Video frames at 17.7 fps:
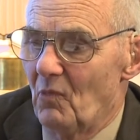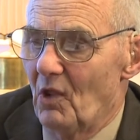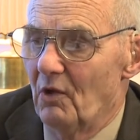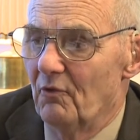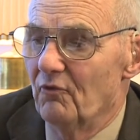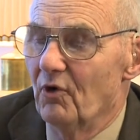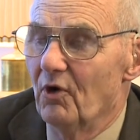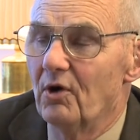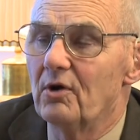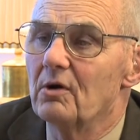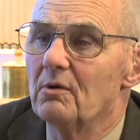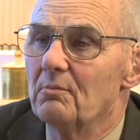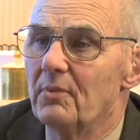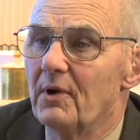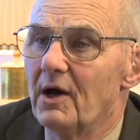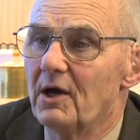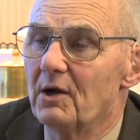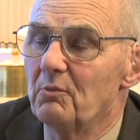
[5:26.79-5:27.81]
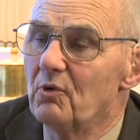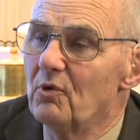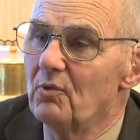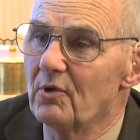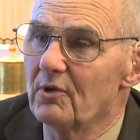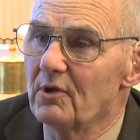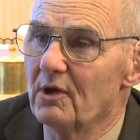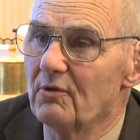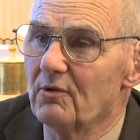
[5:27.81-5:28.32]
very compatible
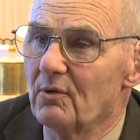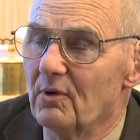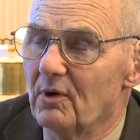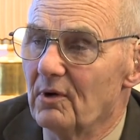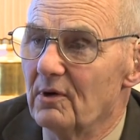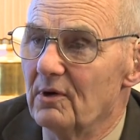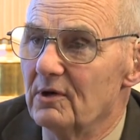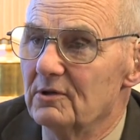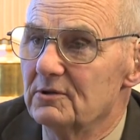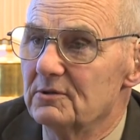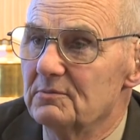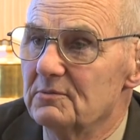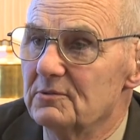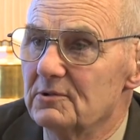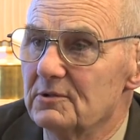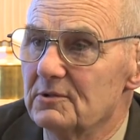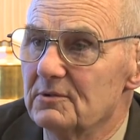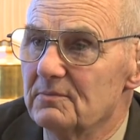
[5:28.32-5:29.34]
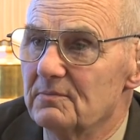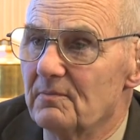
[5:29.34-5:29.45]
with other organisms.